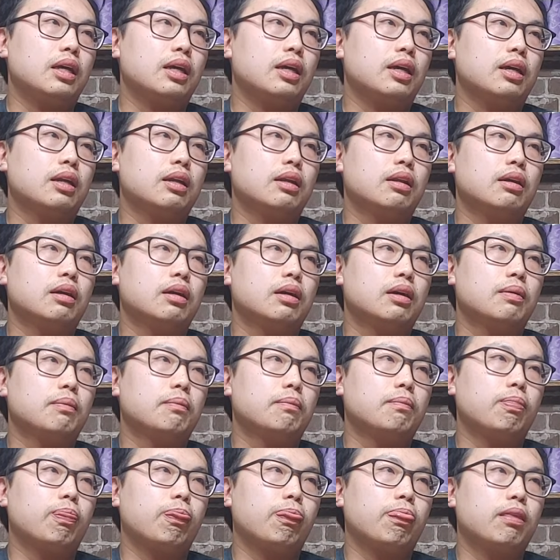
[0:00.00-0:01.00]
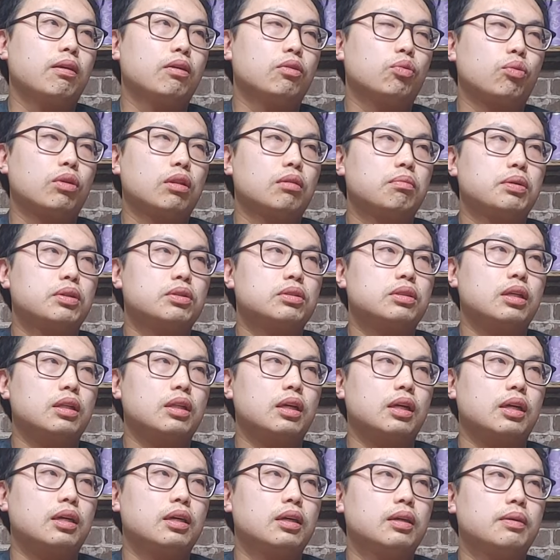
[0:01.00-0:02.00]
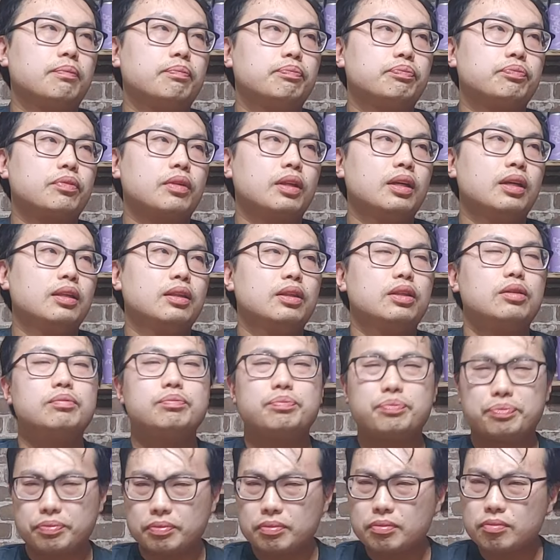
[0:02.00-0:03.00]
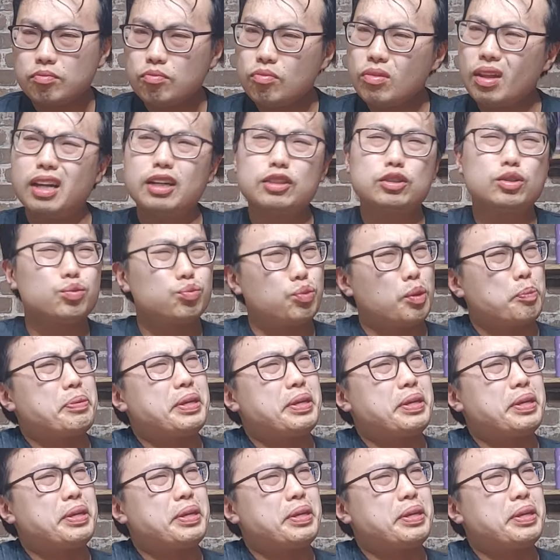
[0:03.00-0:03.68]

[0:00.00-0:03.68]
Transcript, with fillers: And um, it's one of the beers that, like, also